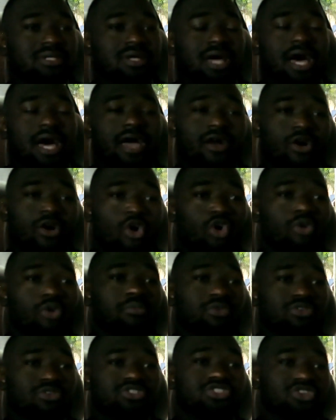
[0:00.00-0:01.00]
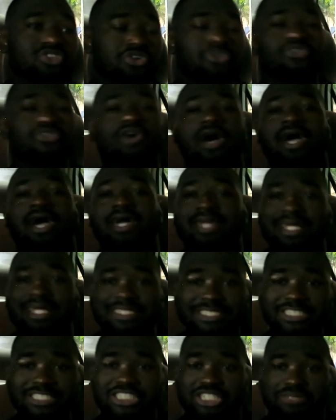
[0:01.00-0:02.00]
I almost cried at
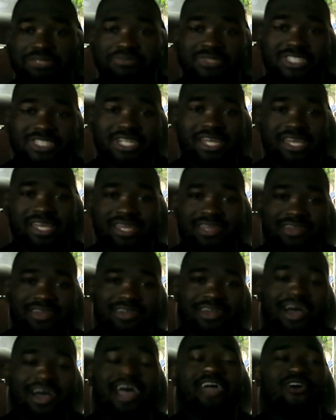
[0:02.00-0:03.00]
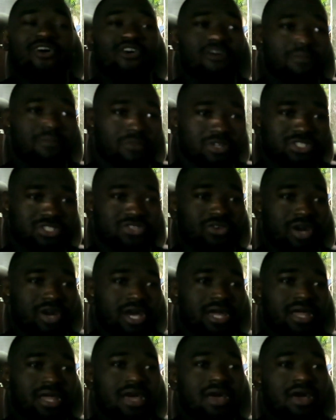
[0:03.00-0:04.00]
the gym today. I almost
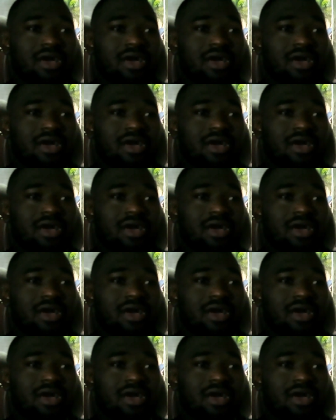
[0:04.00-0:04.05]
cried.